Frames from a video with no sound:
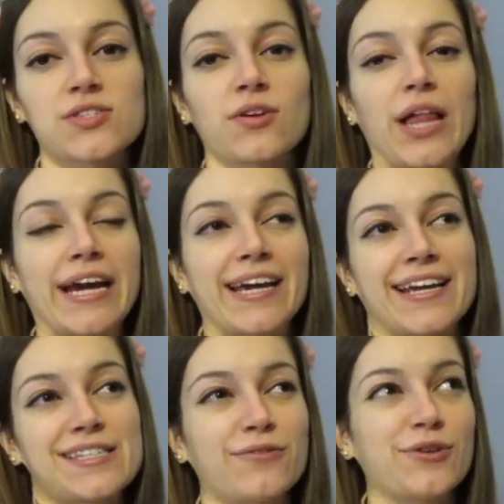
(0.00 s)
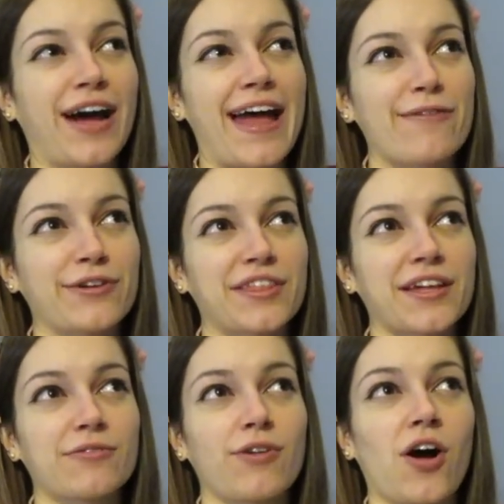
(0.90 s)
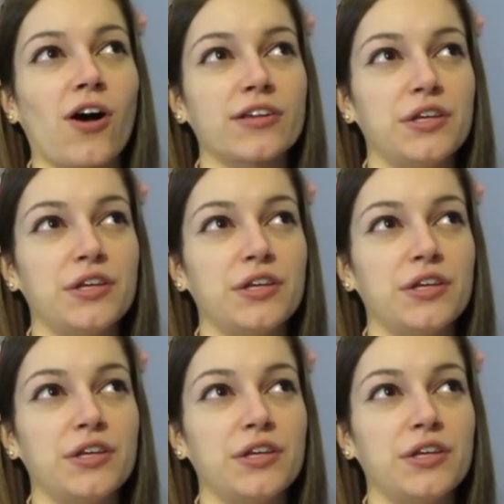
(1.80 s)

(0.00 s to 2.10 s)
so like I guess if you got everything wrong,